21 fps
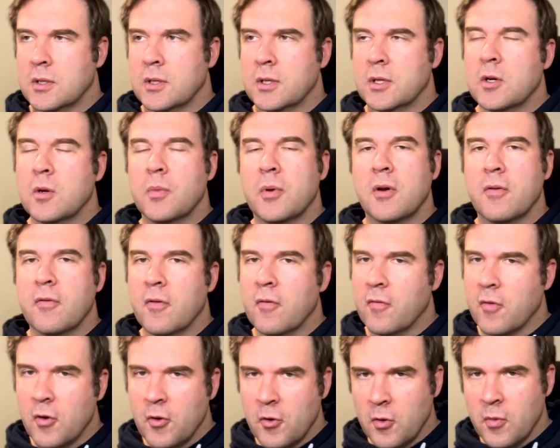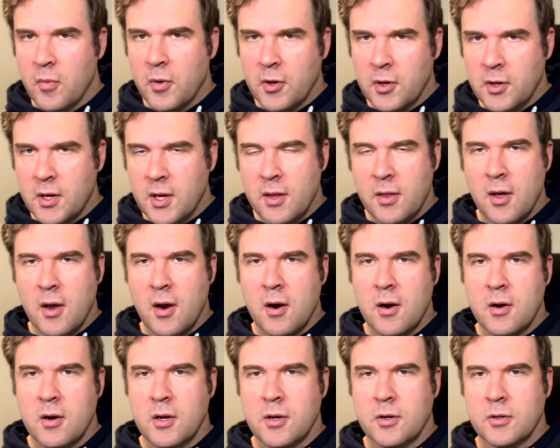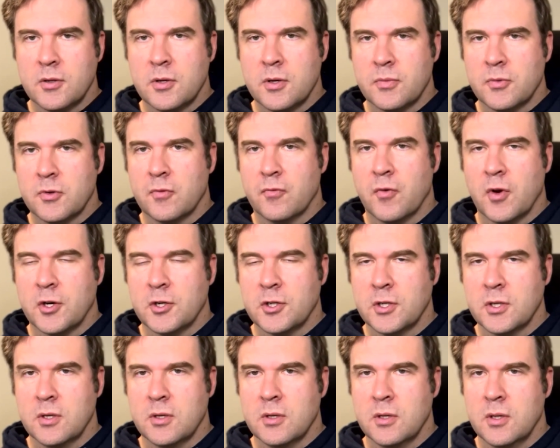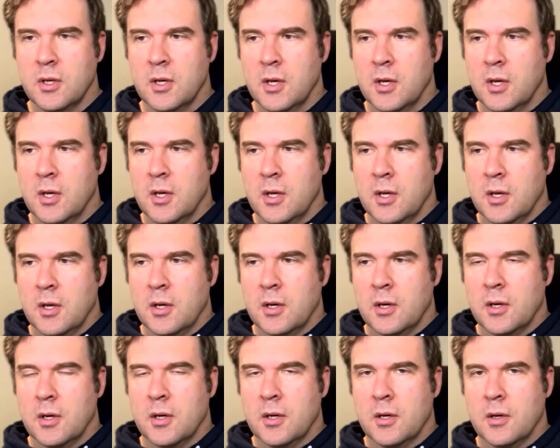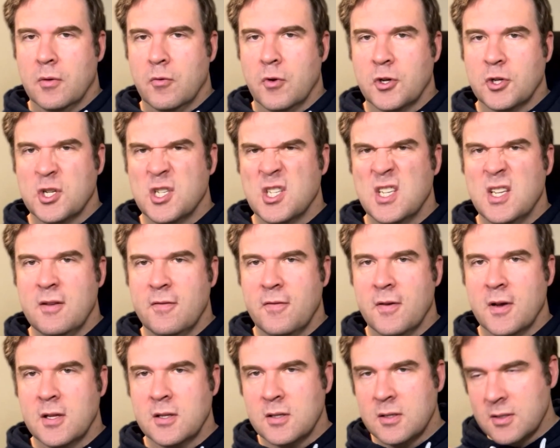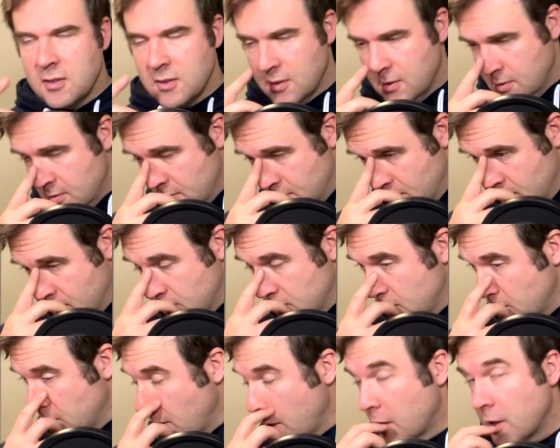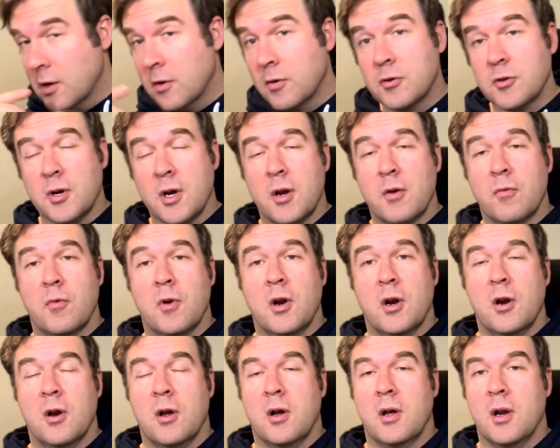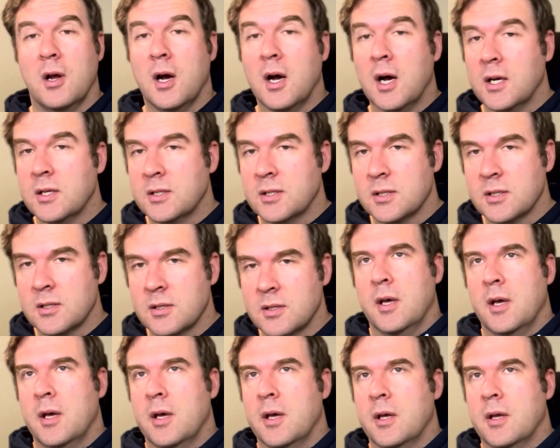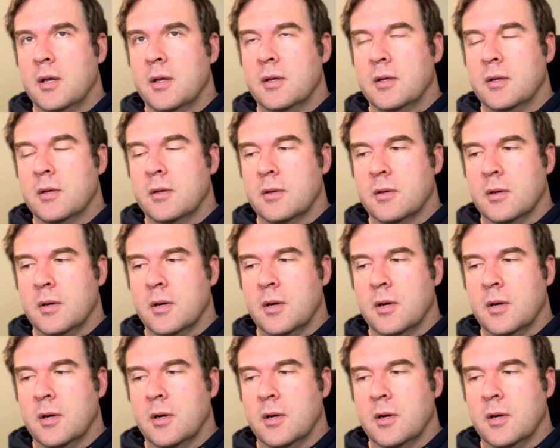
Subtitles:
a little bit of a vulnerability there in terms of rushing defense. They're going to try and run it on us. And